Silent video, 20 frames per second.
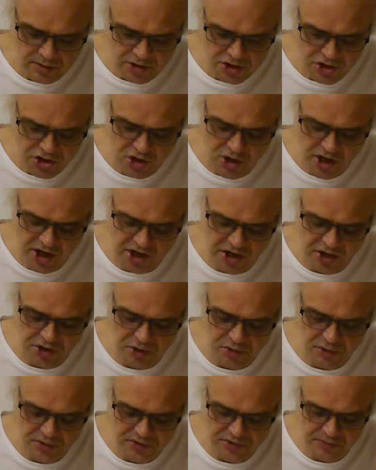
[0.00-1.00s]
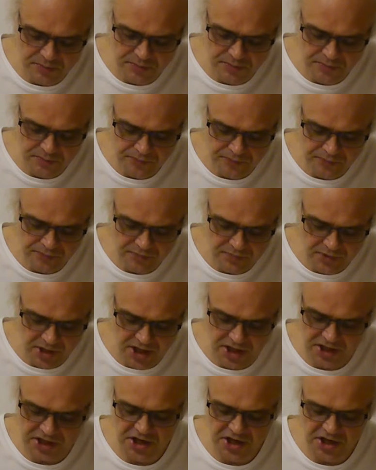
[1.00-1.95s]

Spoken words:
Joanna Newsom in